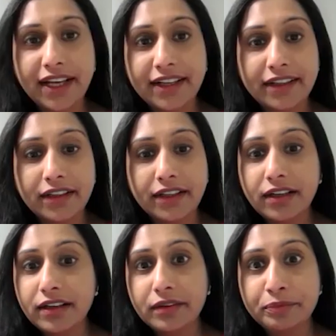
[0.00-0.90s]
And
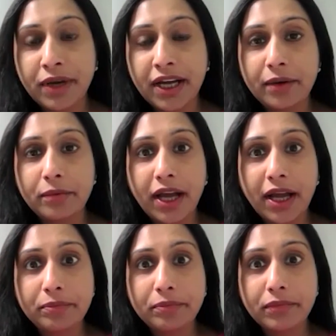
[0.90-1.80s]

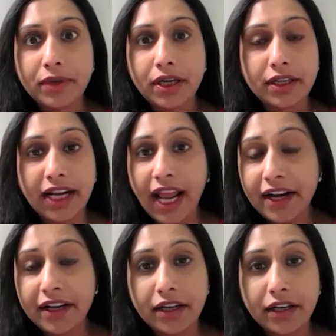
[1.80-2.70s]
I'm glad